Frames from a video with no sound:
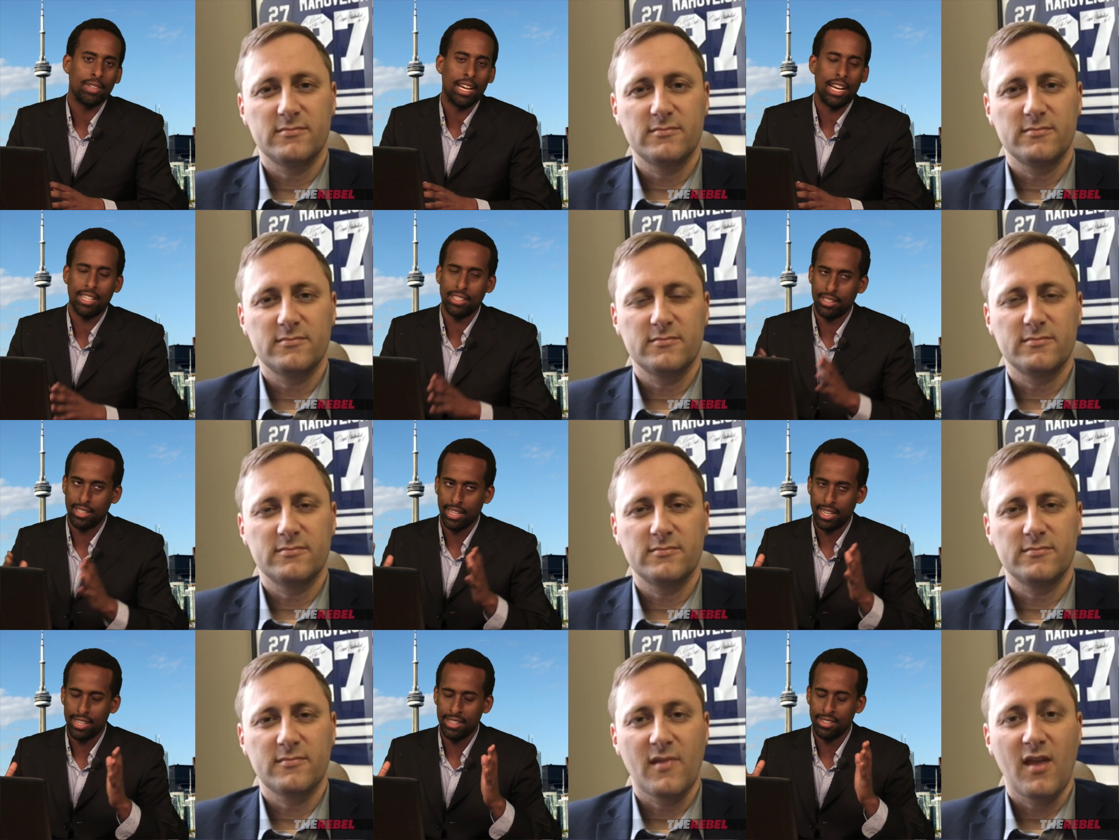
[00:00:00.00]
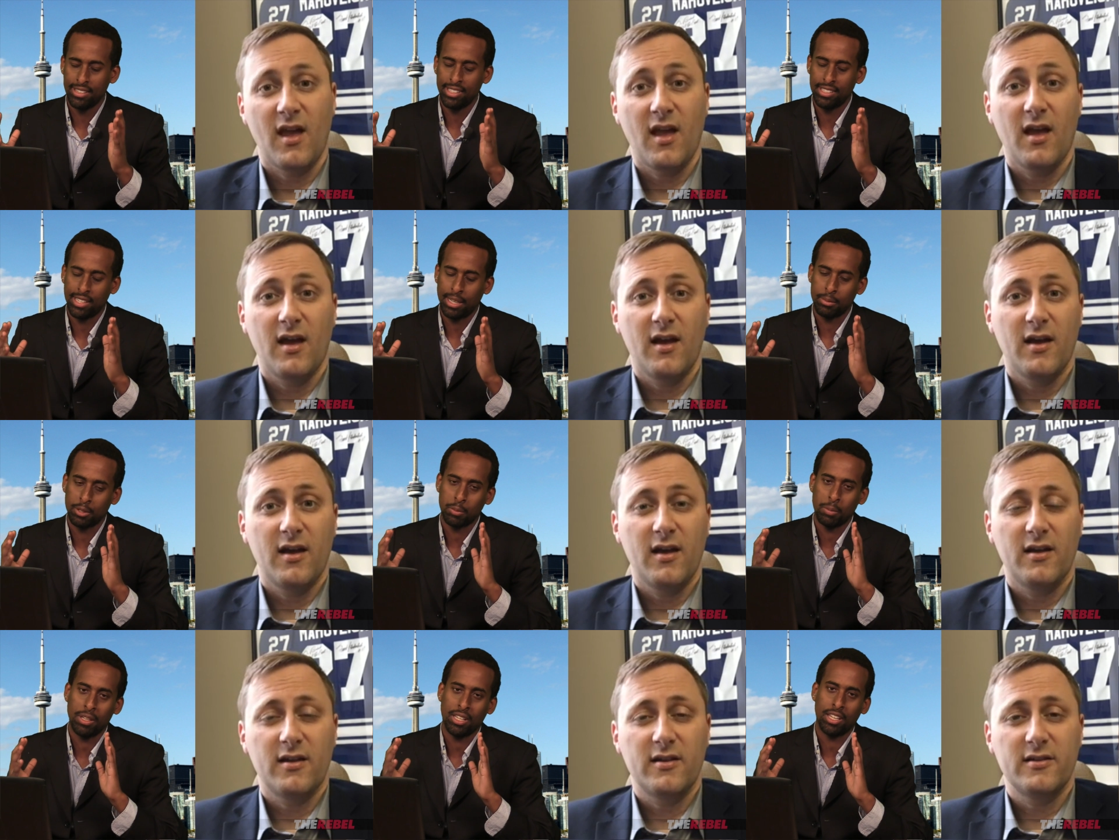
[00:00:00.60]
Speaker 1: As a, and this,
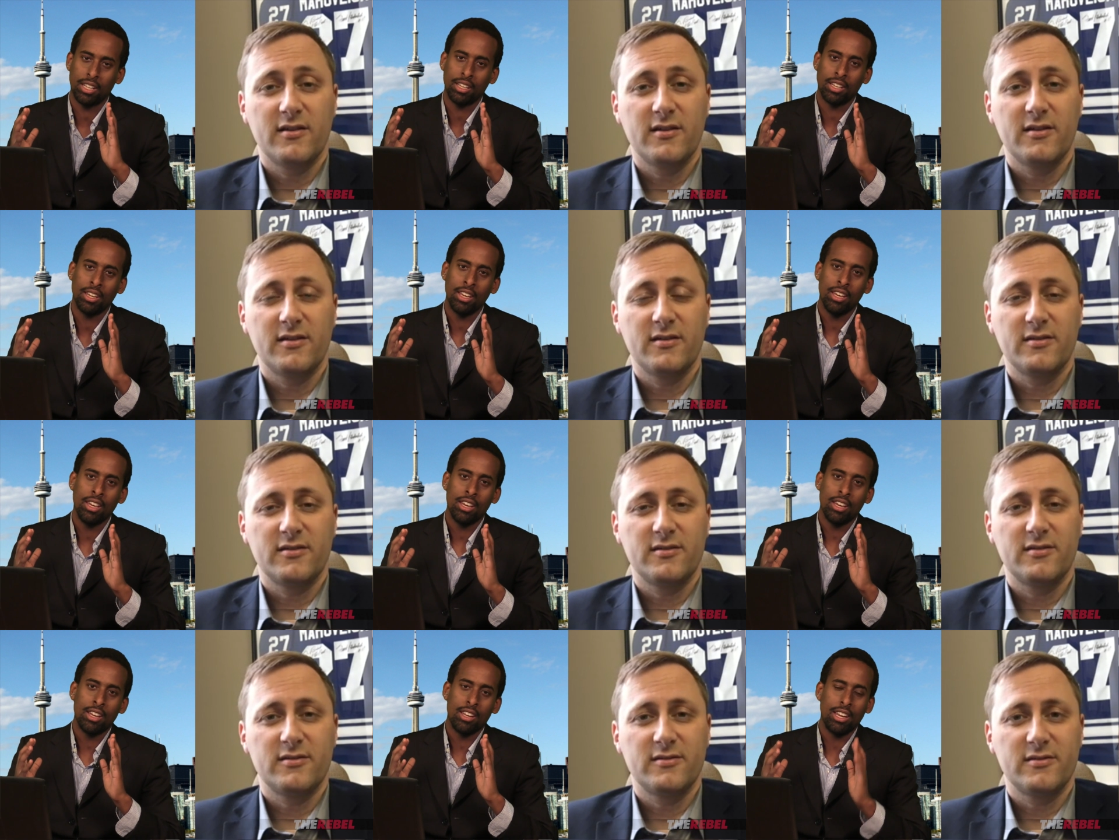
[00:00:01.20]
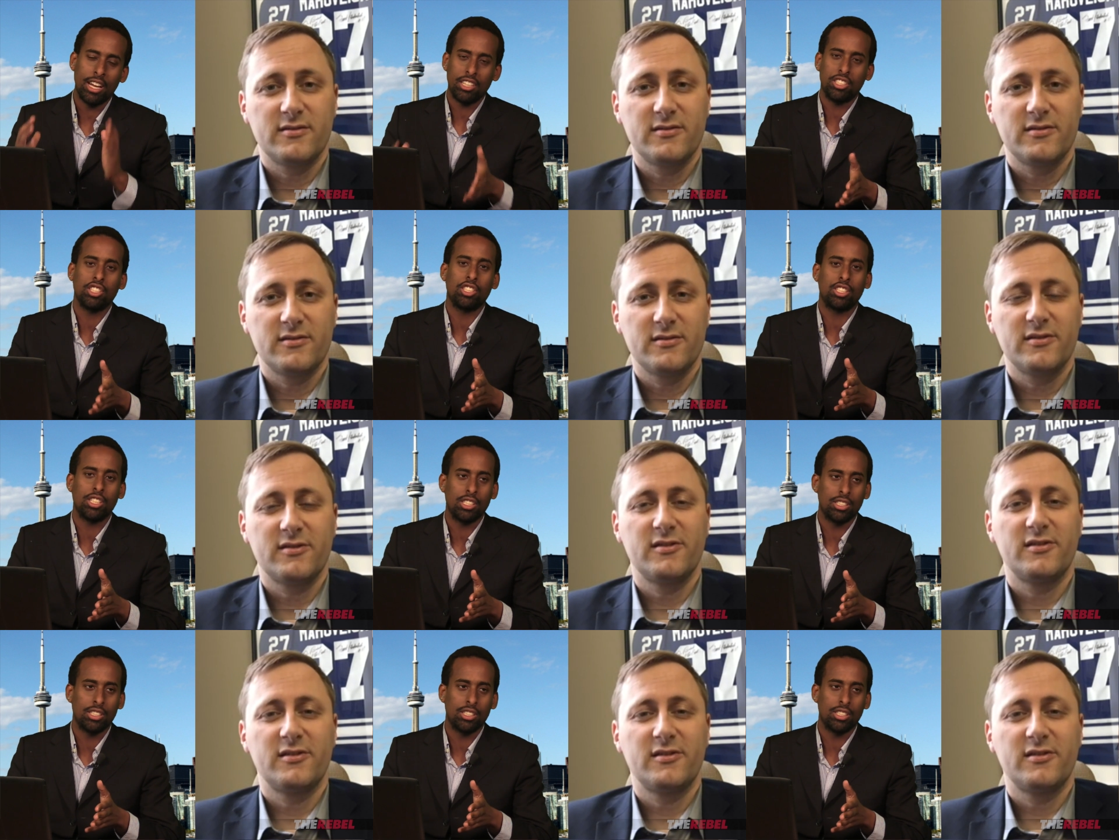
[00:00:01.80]
I'm speaking not just